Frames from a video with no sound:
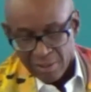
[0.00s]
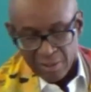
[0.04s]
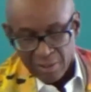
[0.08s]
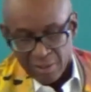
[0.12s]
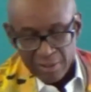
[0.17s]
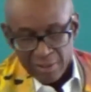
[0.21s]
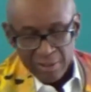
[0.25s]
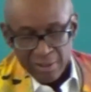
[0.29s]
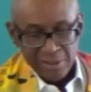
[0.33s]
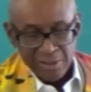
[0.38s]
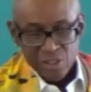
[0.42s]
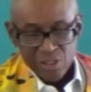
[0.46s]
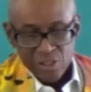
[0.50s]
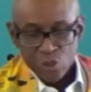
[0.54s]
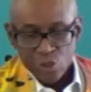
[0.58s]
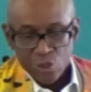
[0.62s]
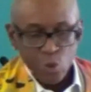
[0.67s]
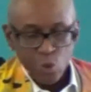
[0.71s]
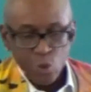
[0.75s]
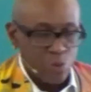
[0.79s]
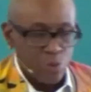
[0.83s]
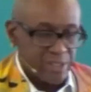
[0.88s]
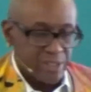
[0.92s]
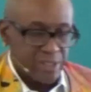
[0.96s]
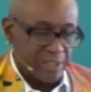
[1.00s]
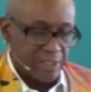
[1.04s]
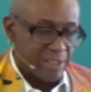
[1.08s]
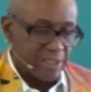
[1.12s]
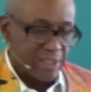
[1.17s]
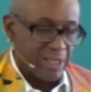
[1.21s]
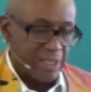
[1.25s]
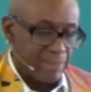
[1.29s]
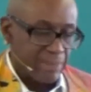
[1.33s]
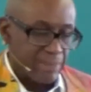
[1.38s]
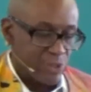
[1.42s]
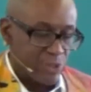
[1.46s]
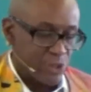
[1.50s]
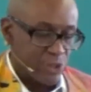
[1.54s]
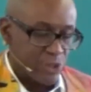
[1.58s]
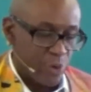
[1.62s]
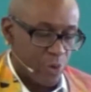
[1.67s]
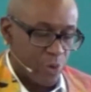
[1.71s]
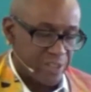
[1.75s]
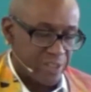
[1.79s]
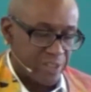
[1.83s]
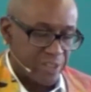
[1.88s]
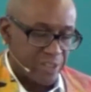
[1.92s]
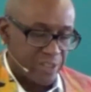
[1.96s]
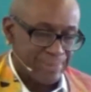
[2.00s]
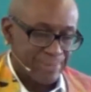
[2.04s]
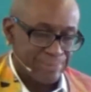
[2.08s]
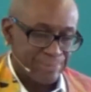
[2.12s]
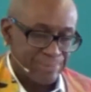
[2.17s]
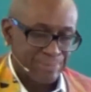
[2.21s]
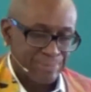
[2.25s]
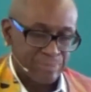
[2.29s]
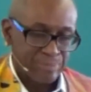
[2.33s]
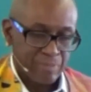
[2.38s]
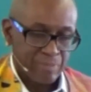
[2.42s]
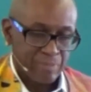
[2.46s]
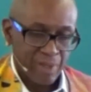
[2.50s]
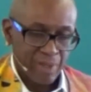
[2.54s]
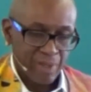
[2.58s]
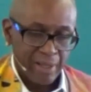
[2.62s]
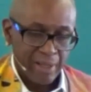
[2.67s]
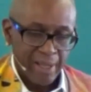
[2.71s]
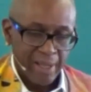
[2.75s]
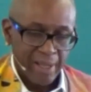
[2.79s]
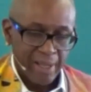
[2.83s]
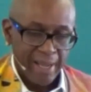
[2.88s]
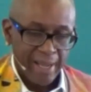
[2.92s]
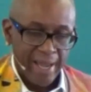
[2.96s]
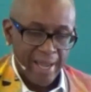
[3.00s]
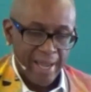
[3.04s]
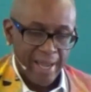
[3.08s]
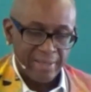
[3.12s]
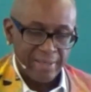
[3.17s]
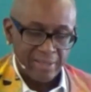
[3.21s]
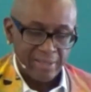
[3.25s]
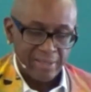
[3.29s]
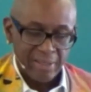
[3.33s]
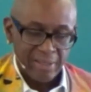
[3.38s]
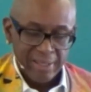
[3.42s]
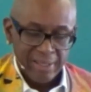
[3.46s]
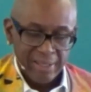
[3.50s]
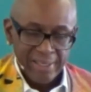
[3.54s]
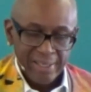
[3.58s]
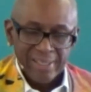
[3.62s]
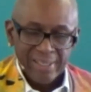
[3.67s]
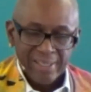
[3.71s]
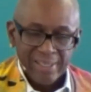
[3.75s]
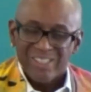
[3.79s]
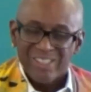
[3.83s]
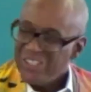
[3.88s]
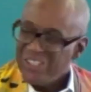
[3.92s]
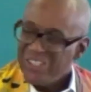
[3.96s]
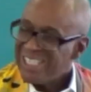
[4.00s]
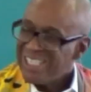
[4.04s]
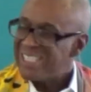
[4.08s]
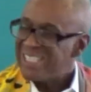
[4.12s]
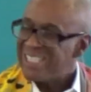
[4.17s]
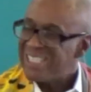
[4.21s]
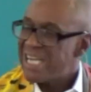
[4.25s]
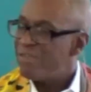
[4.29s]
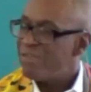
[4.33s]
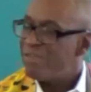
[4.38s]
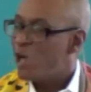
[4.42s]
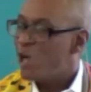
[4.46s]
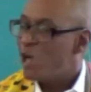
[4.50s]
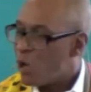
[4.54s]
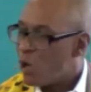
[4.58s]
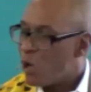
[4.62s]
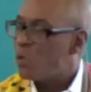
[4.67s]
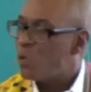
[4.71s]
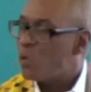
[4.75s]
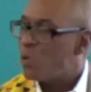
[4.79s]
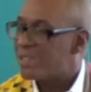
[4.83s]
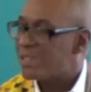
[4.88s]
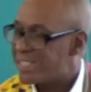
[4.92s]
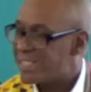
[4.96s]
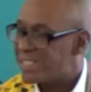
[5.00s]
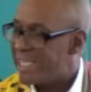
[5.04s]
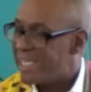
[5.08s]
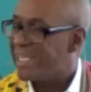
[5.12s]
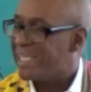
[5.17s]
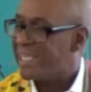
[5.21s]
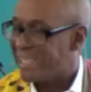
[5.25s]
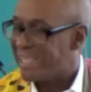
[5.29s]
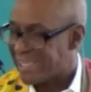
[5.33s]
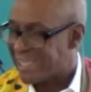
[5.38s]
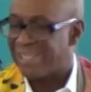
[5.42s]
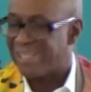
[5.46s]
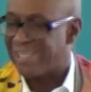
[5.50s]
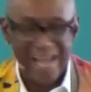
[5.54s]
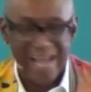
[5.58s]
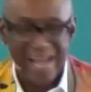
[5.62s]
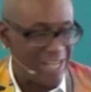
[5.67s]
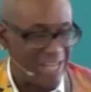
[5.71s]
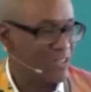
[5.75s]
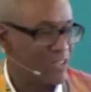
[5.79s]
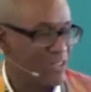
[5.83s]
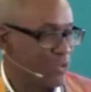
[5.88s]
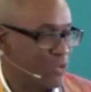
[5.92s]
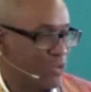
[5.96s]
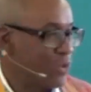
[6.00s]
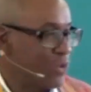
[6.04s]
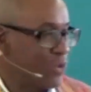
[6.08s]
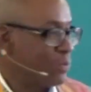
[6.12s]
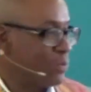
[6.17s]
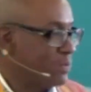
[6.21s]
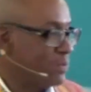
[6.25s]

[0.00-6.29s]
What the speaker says: schools in Columbus, Georgia, and you just never know who's sitting in a classroom.